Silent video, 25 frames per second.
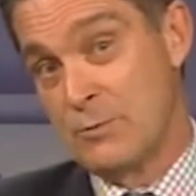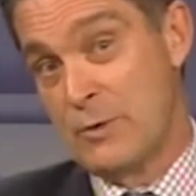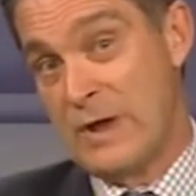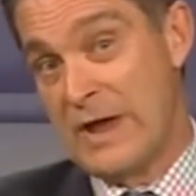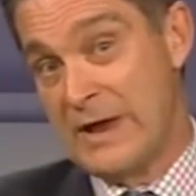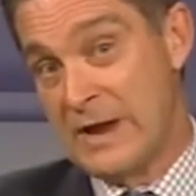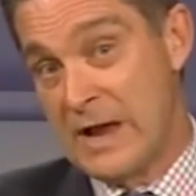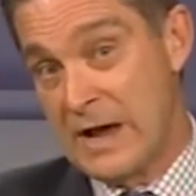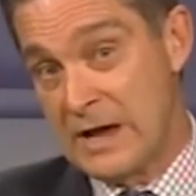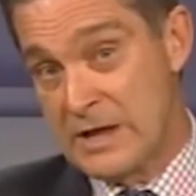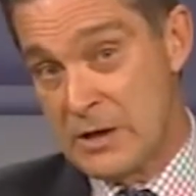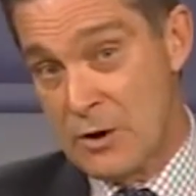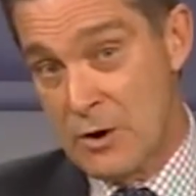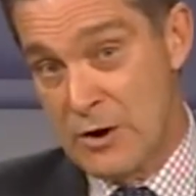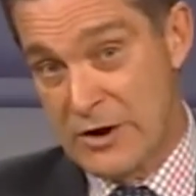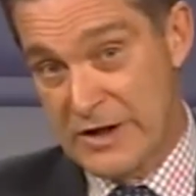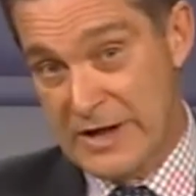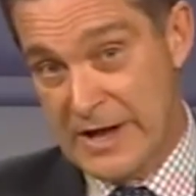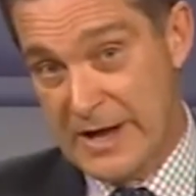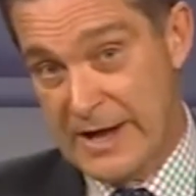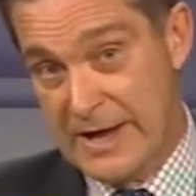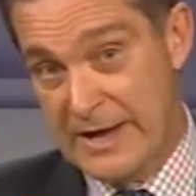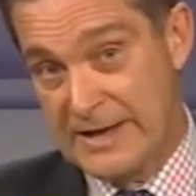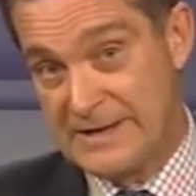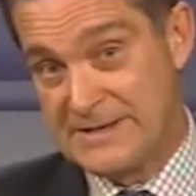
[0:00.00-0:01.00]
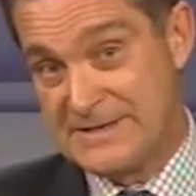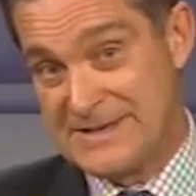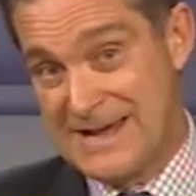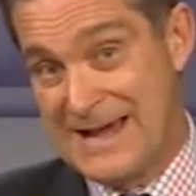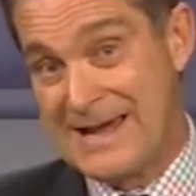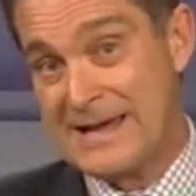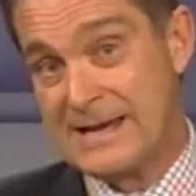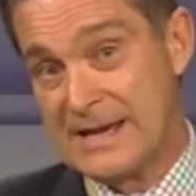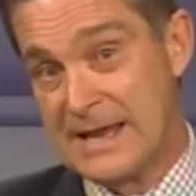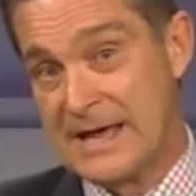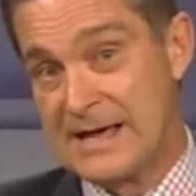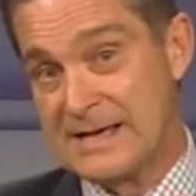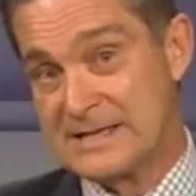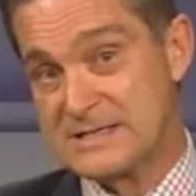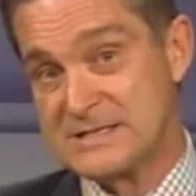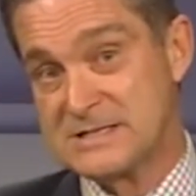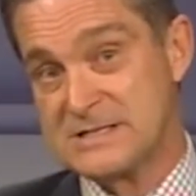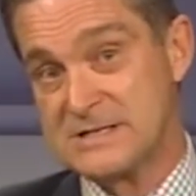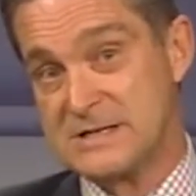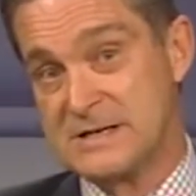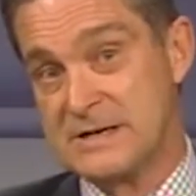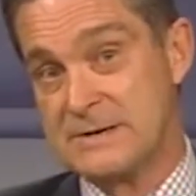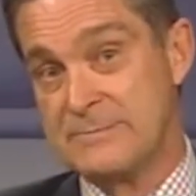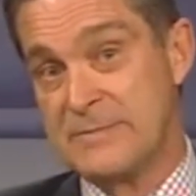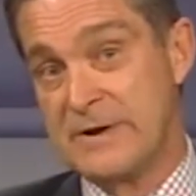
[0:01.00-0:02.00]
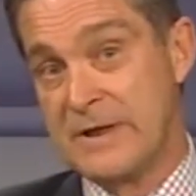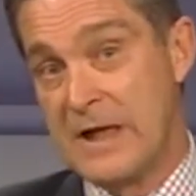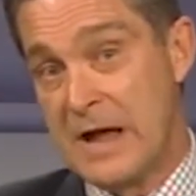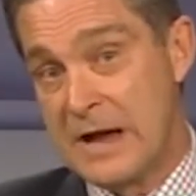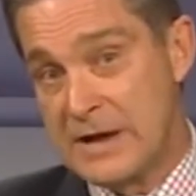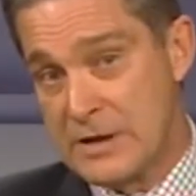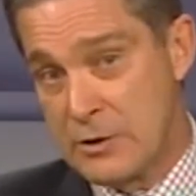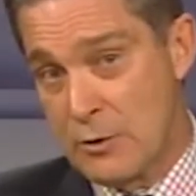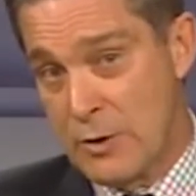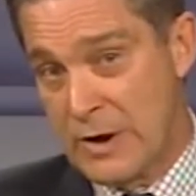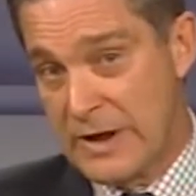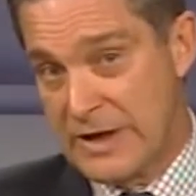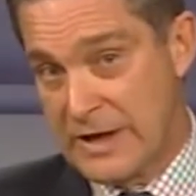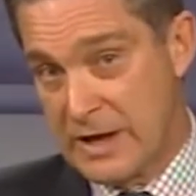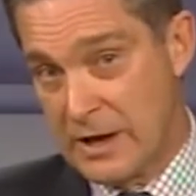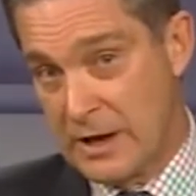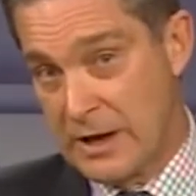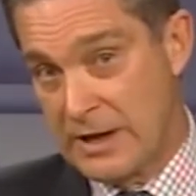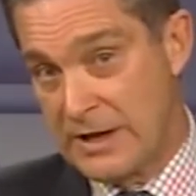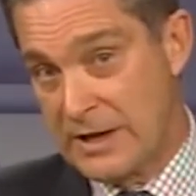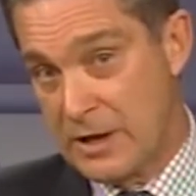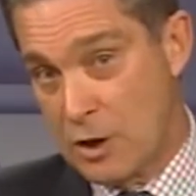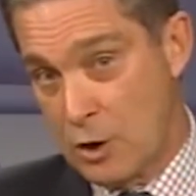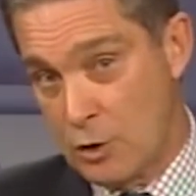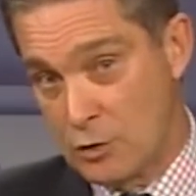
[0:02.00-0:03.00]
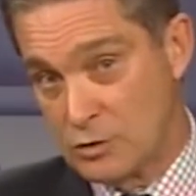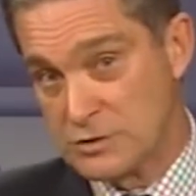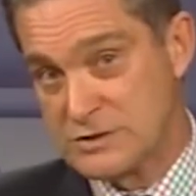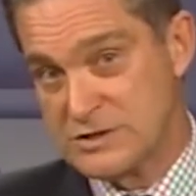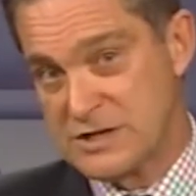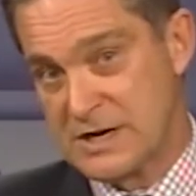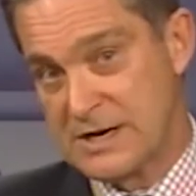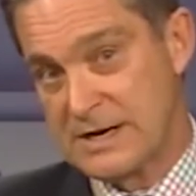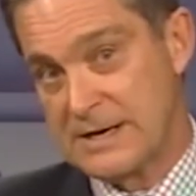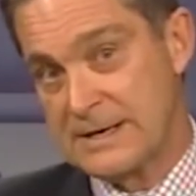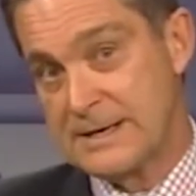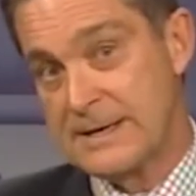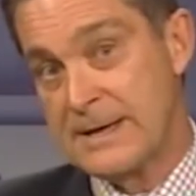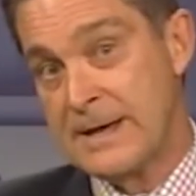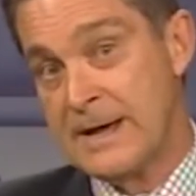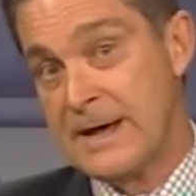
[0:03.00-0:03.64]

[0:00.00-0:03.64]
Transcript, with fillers: We had Are You OK Day last year, but an Are You OK culture